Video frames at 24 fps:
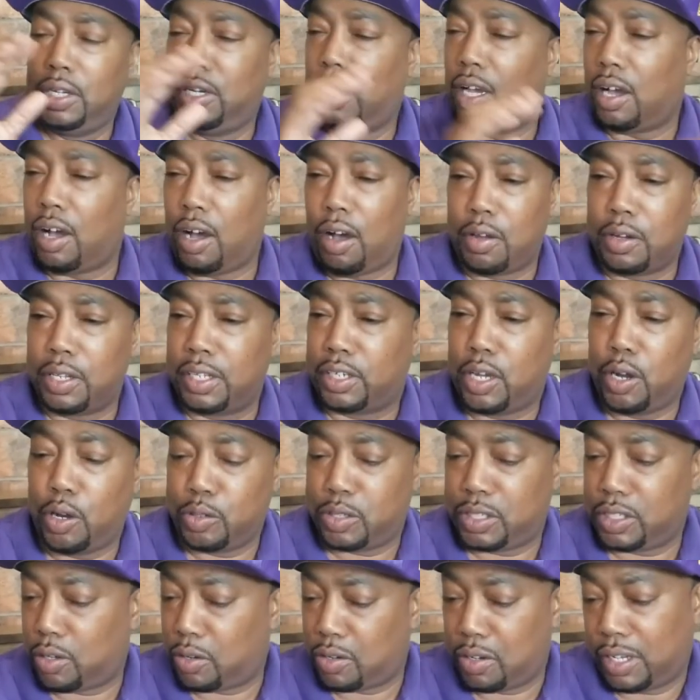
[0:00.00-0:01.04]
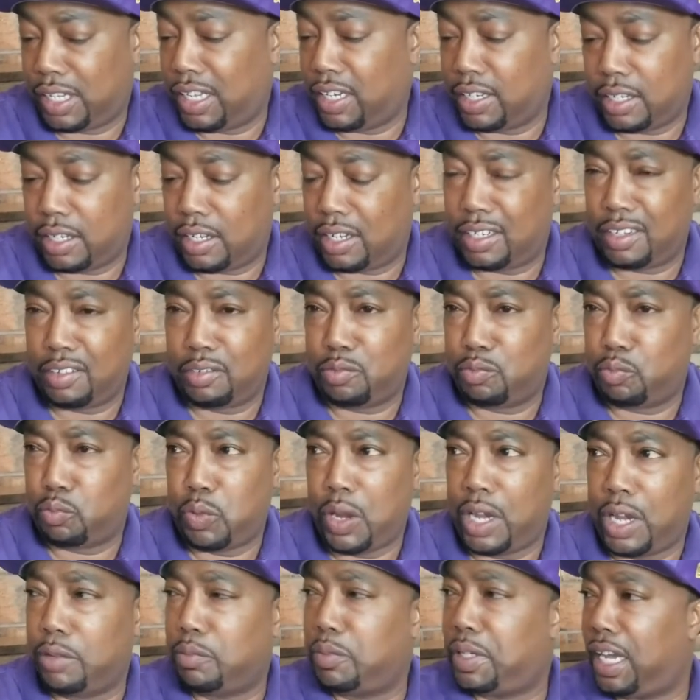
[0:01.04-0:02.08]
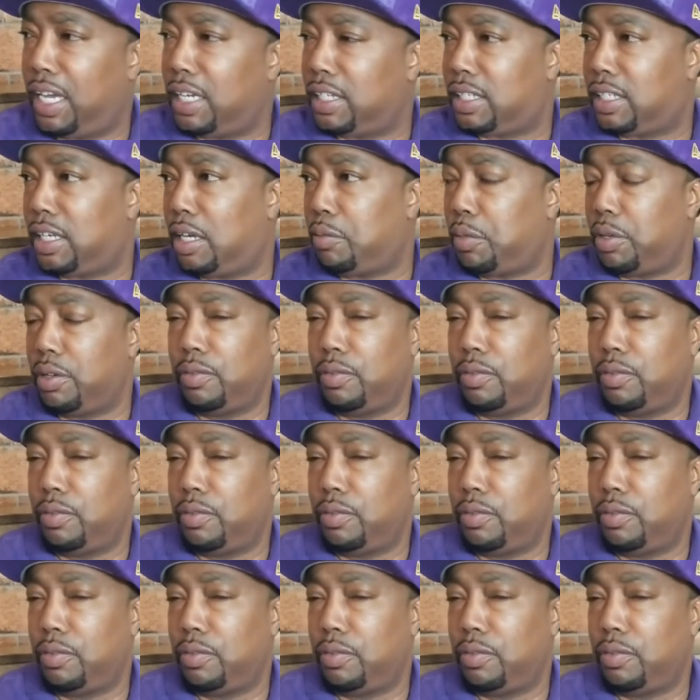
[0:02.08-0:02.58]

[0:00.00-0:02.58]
all of the coaches on a random day in summer.